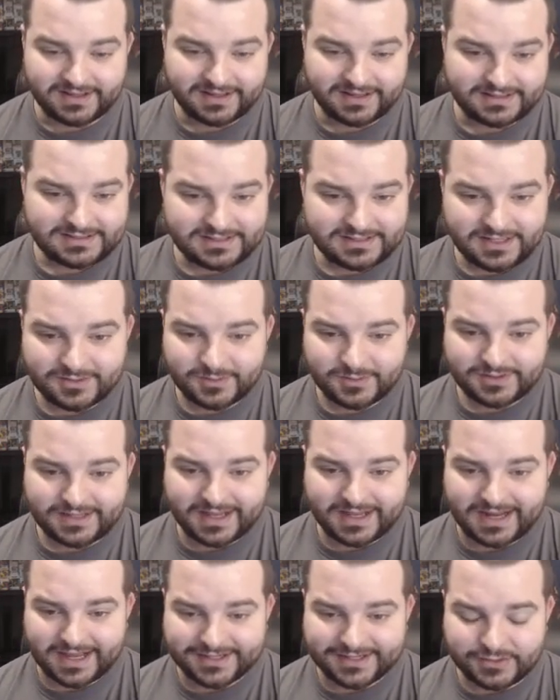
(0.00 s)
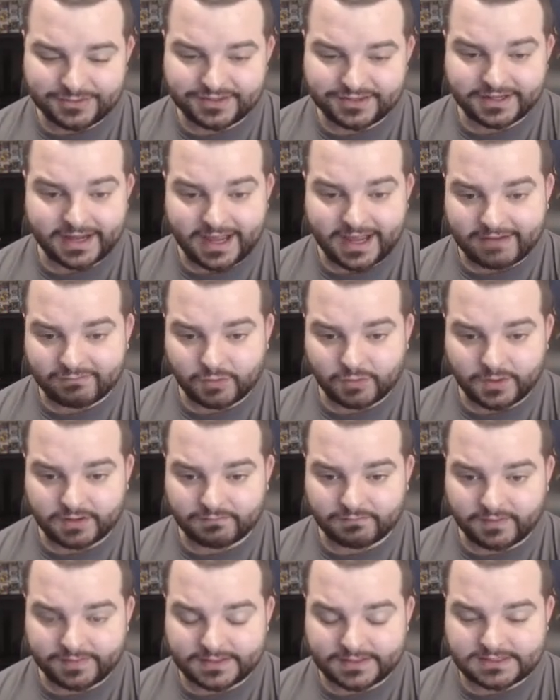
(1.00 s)
It's another one that I don't think I ever want
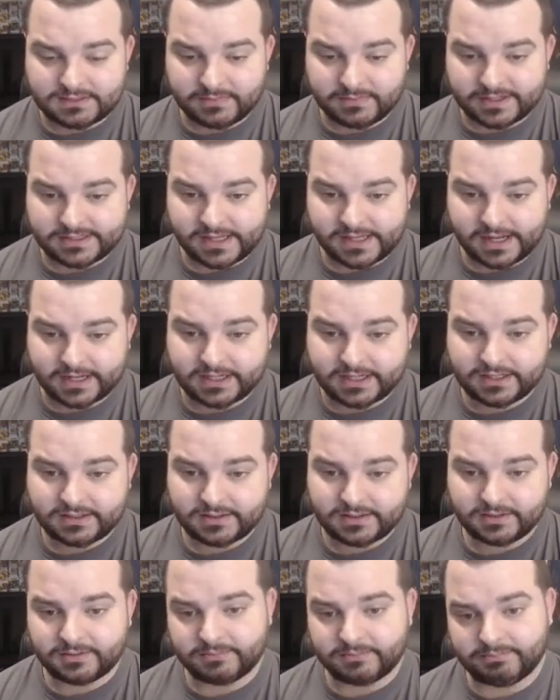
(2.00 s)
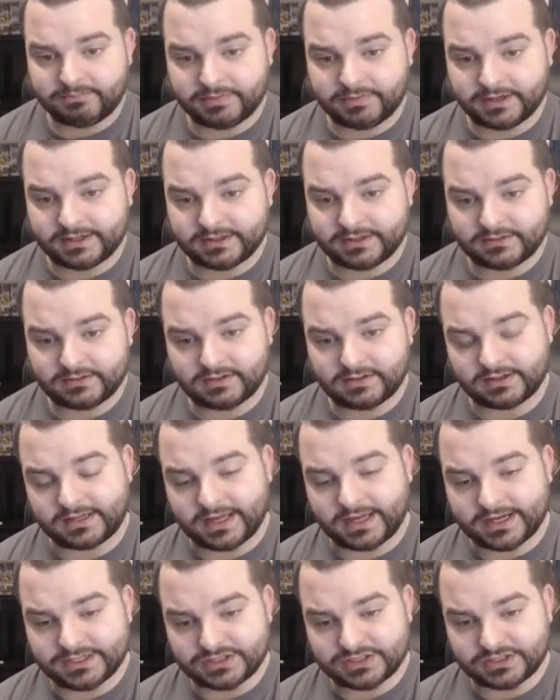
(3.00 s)
to run this in my deck, but
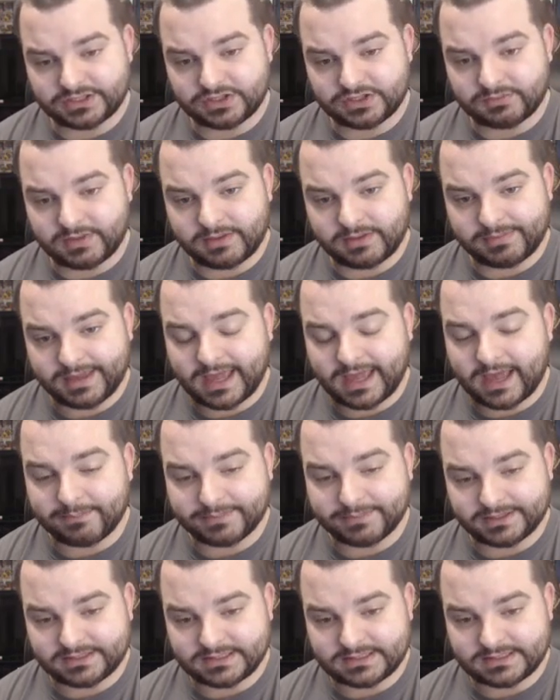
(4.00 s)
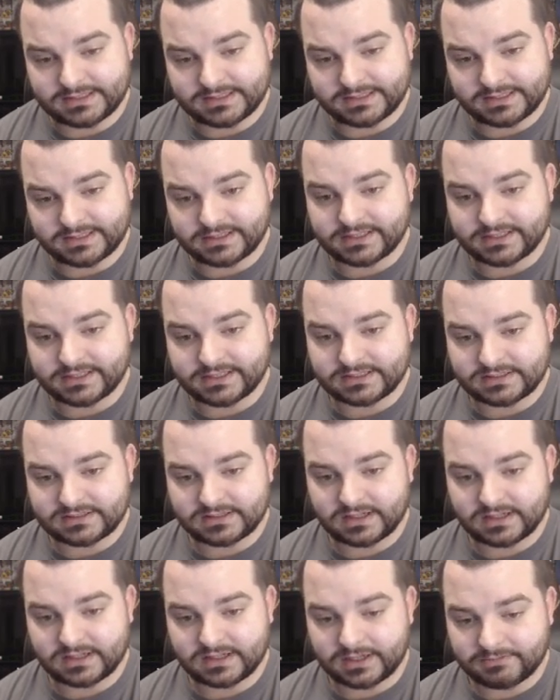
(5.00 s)
occasionally you may be happy to see
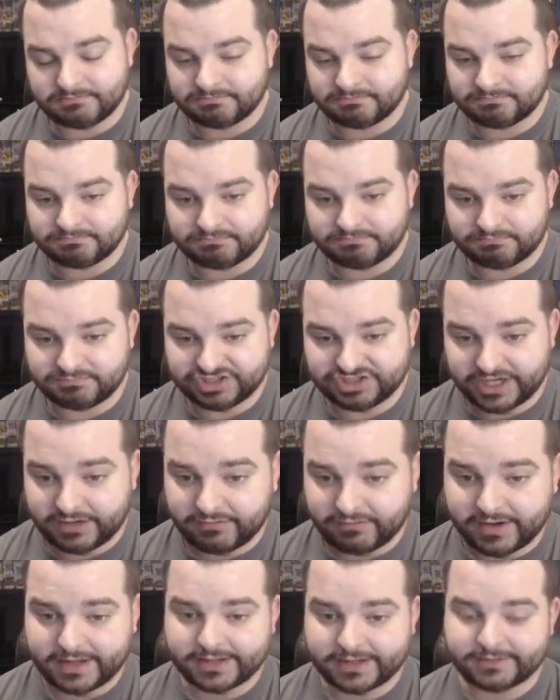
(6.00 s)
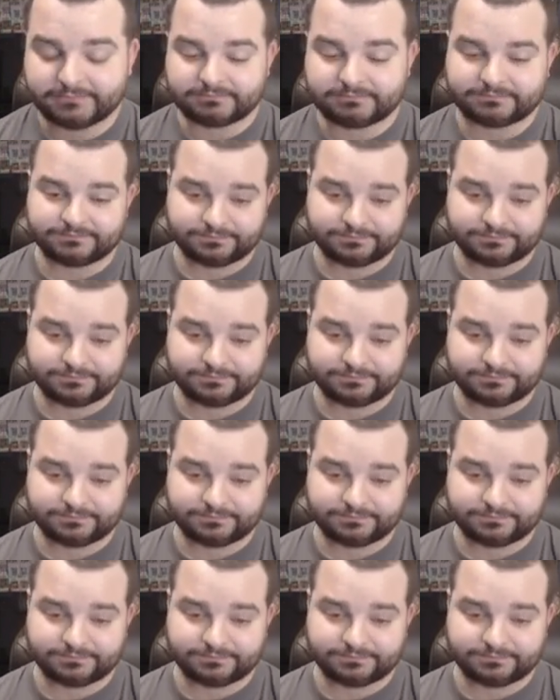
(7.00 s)
this generated.